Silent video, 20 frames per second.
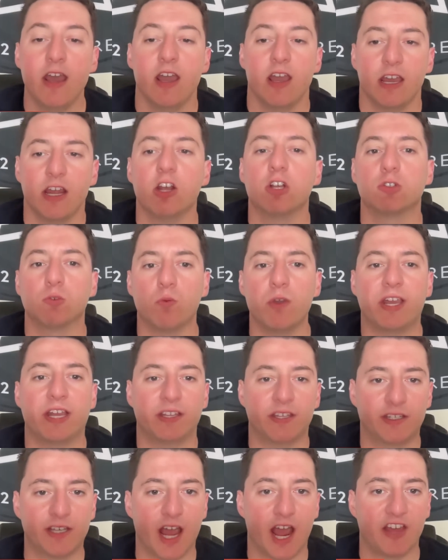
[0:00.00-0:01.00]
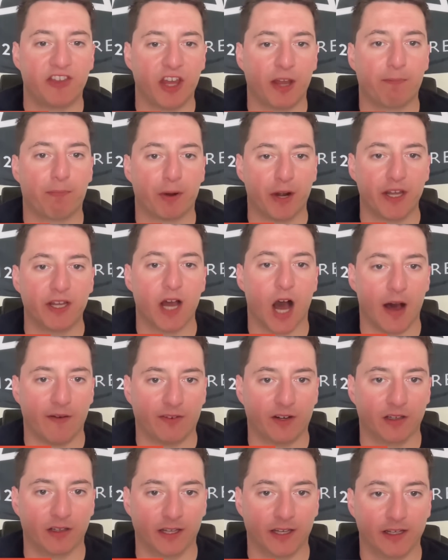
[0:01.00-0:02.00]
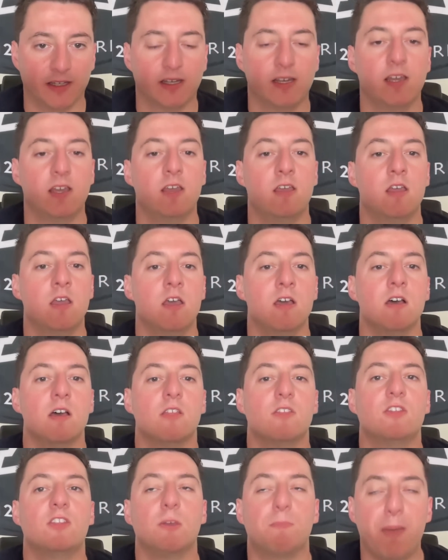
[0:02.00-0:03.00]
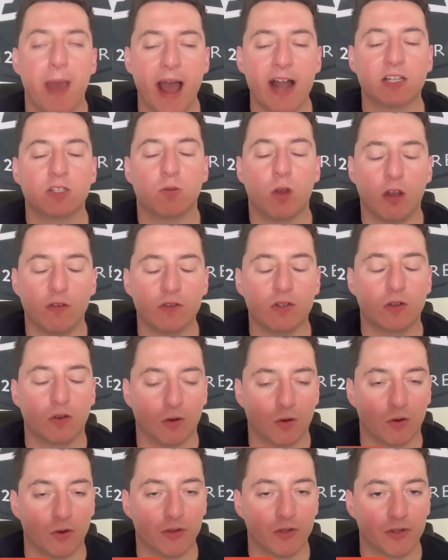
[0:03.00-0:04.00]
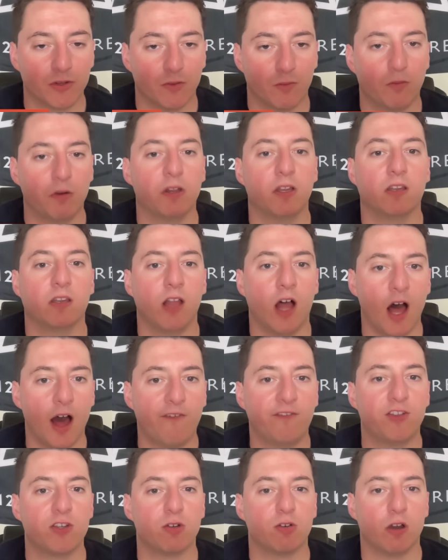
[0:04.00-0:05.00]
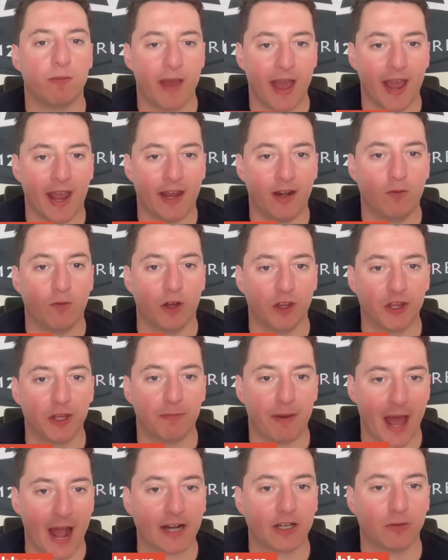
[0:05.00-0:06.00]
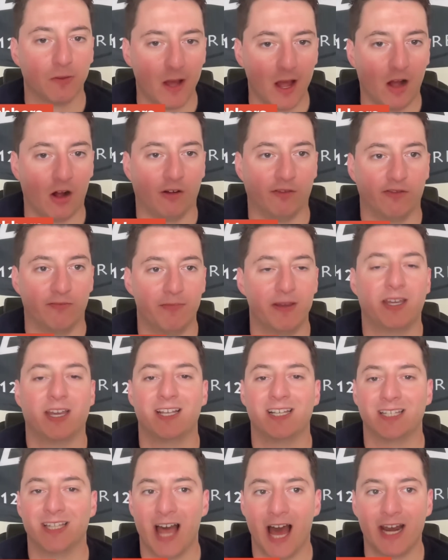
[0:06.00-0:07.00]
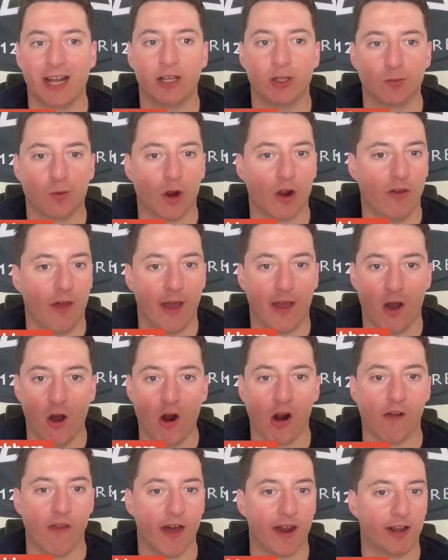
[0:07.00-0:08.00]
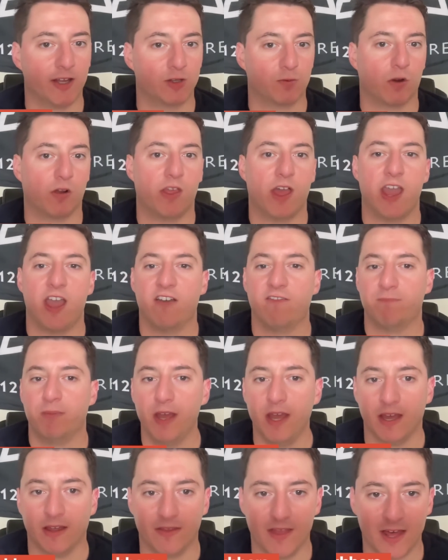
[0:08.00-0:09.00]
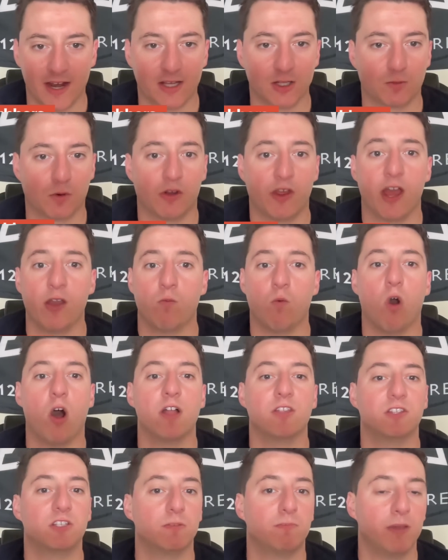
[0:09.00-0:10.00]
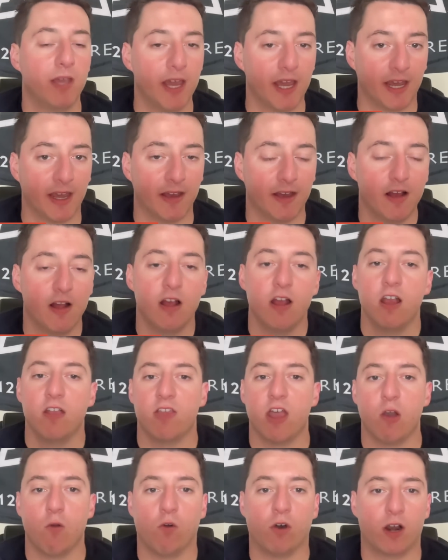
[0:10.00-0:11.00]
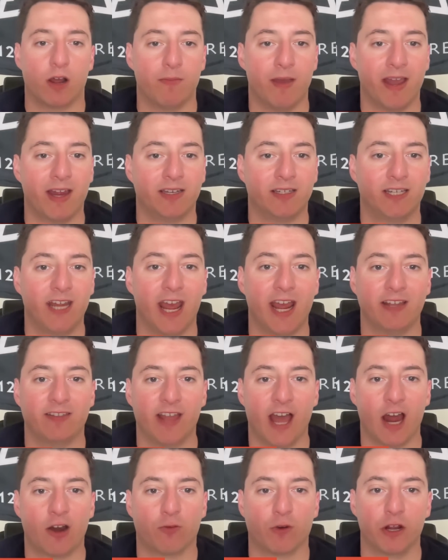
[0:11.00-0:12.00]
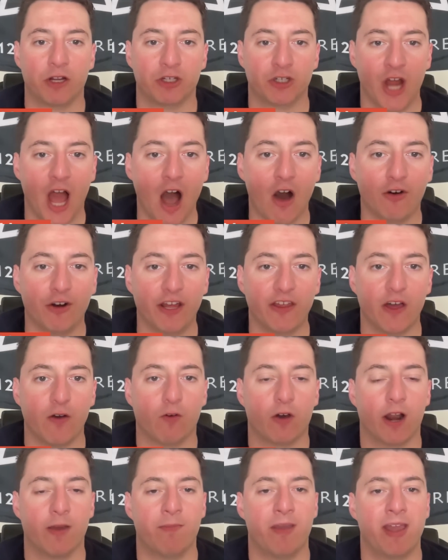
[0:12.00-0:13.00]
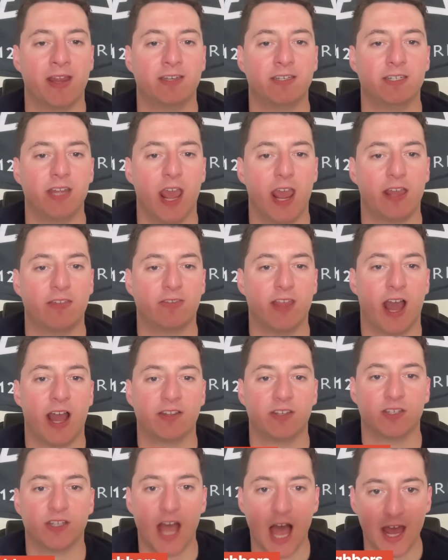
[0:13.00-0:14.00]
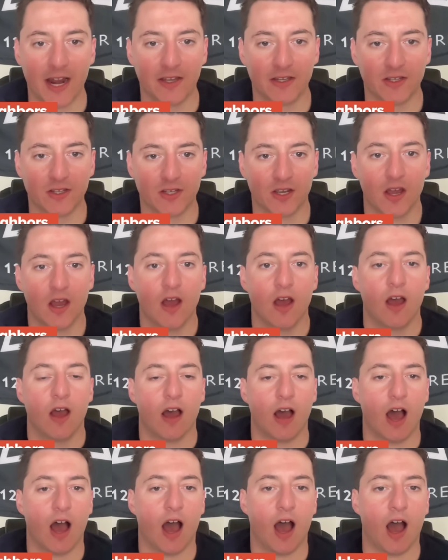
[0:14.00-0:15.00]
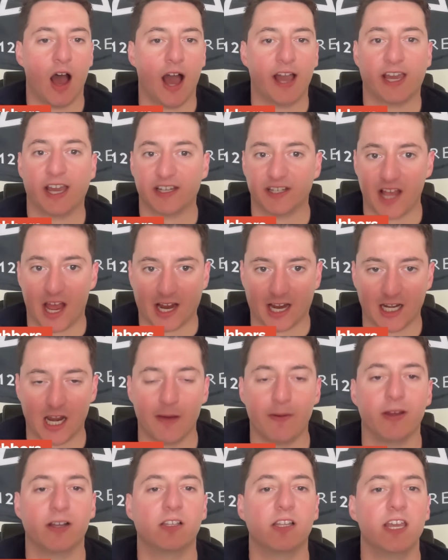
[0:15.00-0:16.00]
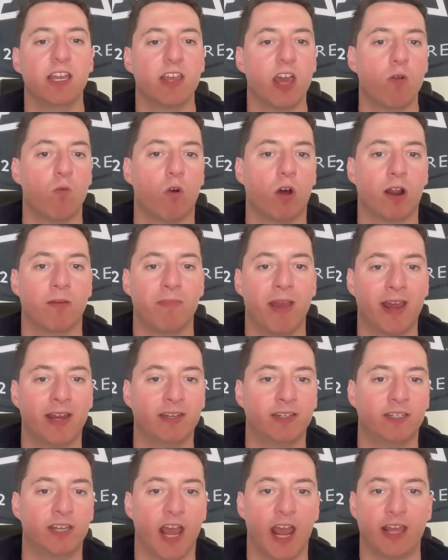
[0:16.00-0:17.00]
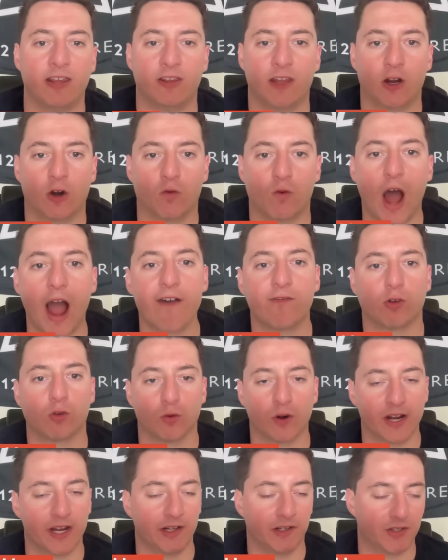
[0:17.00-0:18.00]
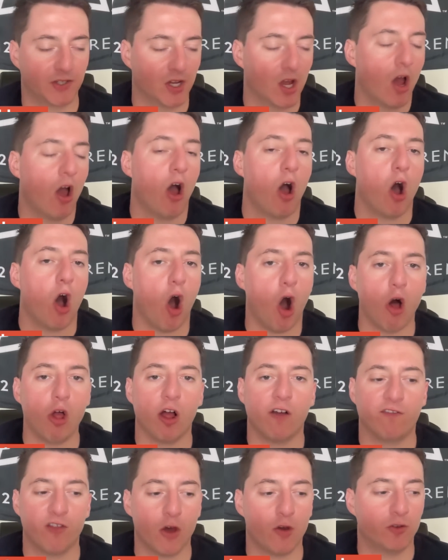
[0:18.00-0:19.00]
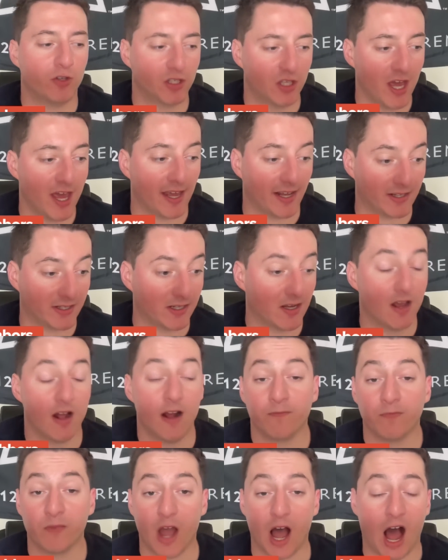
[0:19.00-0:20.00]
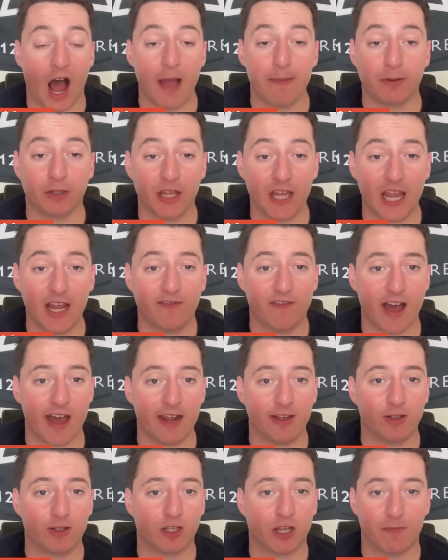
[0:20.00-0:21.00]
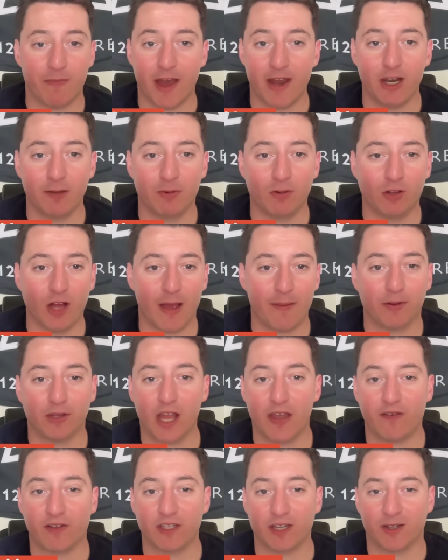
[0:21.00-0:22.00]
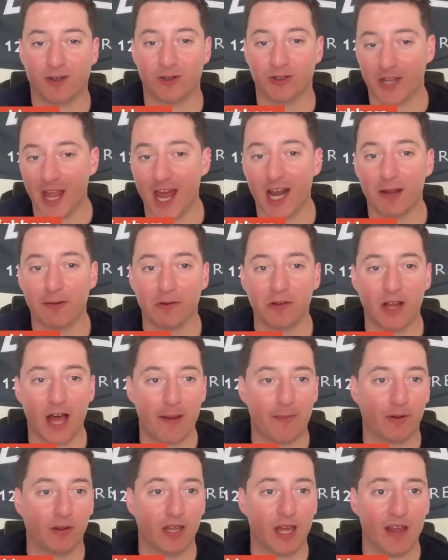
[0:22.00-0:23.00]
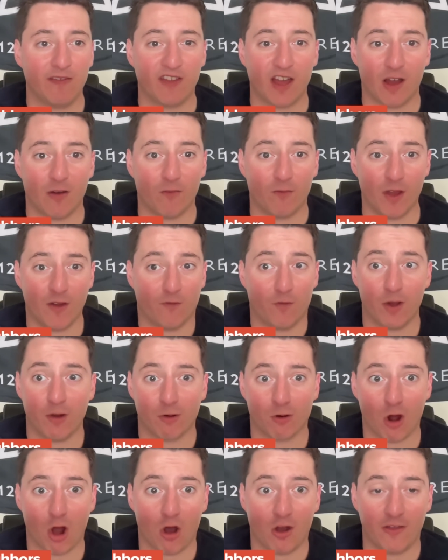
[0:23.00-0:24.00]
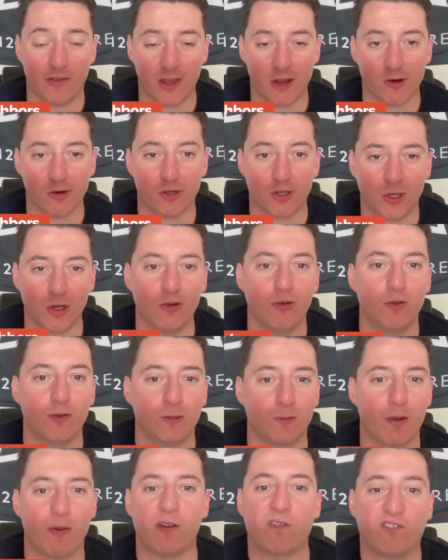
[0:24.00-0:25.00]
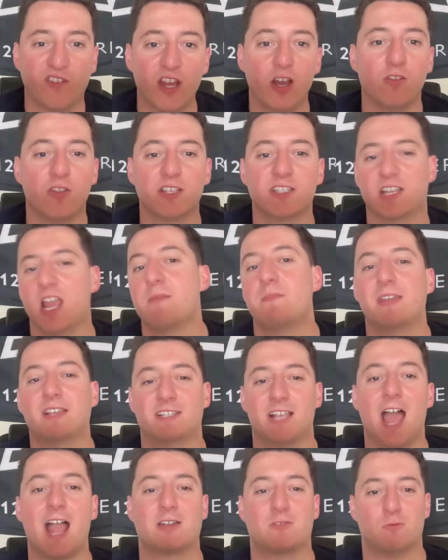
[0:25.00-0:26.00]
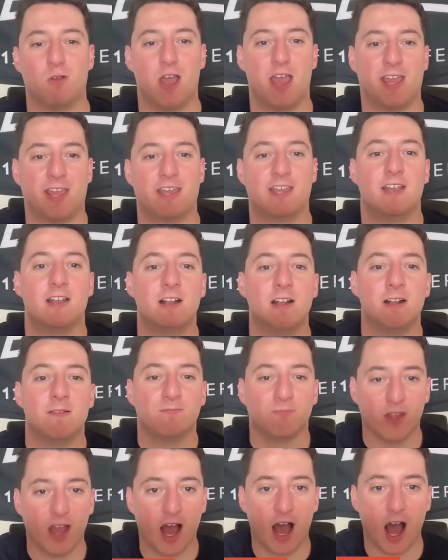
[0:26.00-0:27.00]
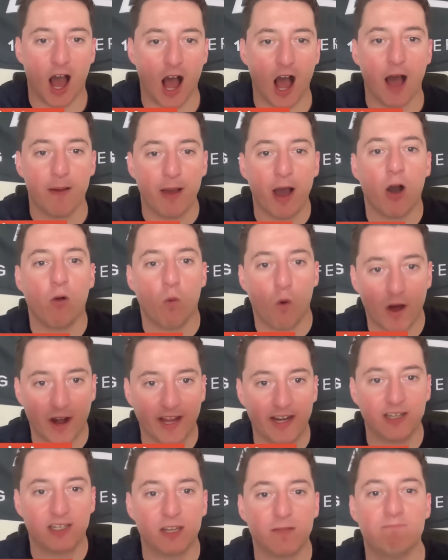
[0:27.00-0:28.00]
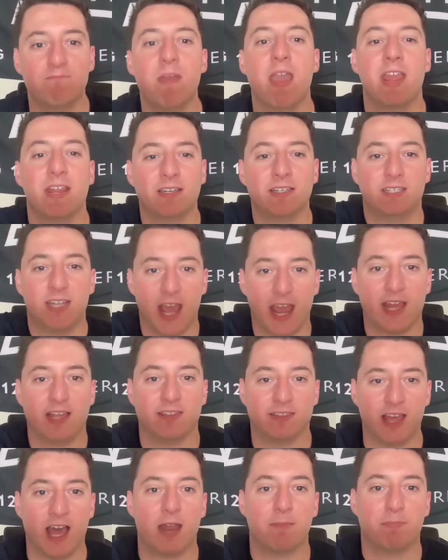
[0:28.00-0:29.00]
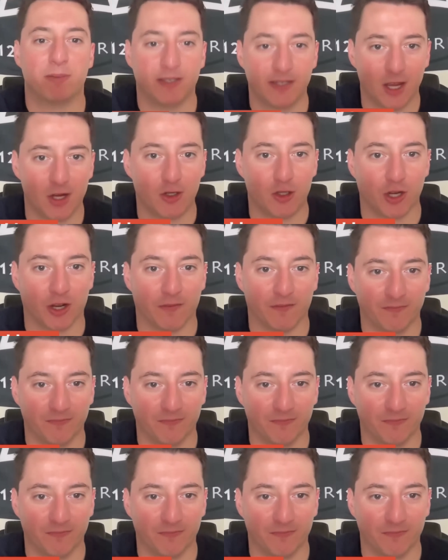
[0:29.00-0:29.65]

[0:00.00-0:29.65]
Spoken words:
Here's what we can say, I think, pretty confidently. The Pac-12 schools would love to remain with the Pac-12 because that is where they are. That is where they have been. That is where they want to be. They want to maintain that regionality. They want to maintain that status. I guess academically, they want to maintain their rivalries, all of those things. I believe that is commendable. I believe it's understandable. I believe that if we were all in their shoes, we would feel the same exact way about wanting to maintain that position.